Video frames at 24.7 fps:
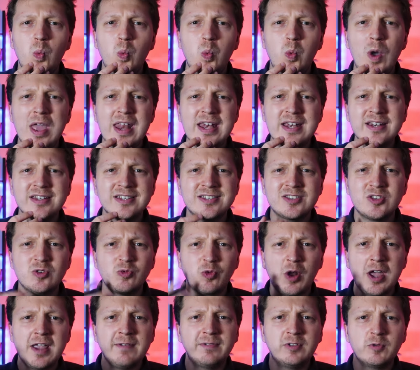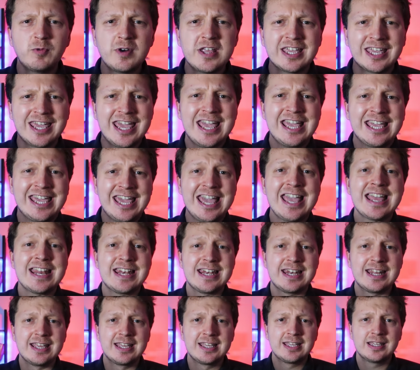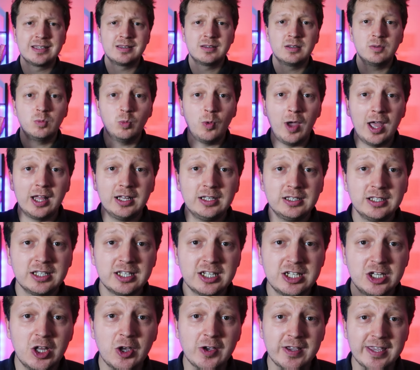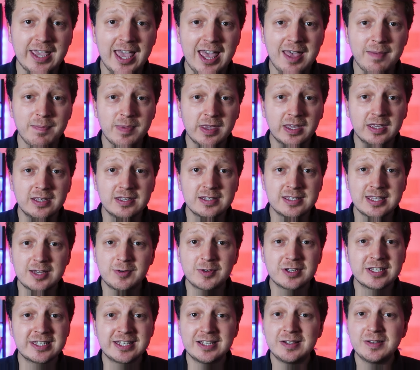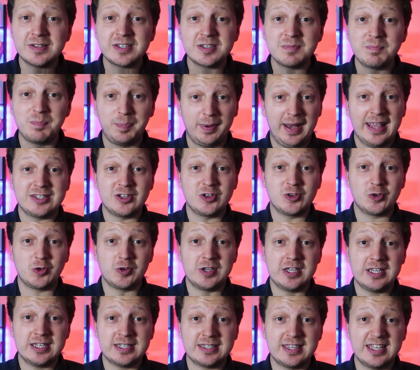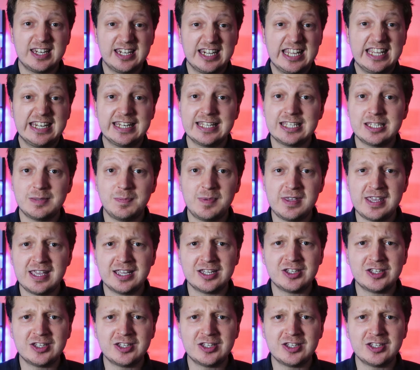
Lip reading: When does the rivalry kick in? Well, not yet, because there are still some pleasantries that needed to be